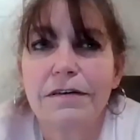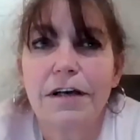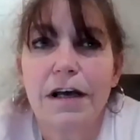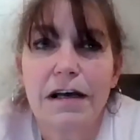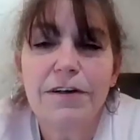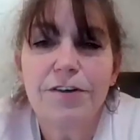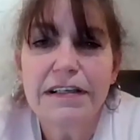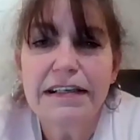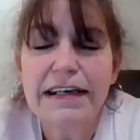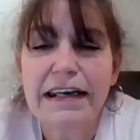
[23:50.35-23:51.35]
talk about
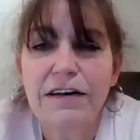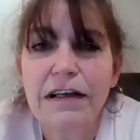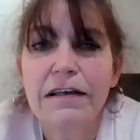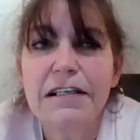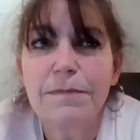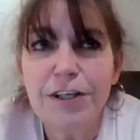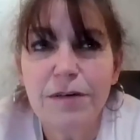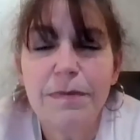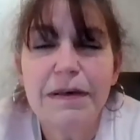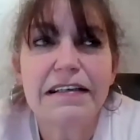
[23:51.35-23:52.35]
trust accounting,
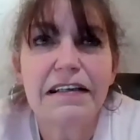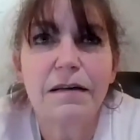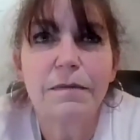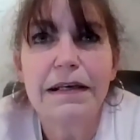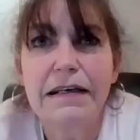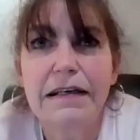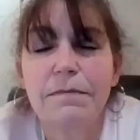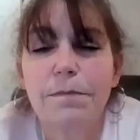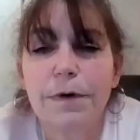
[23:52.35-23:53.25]
especially because it'll be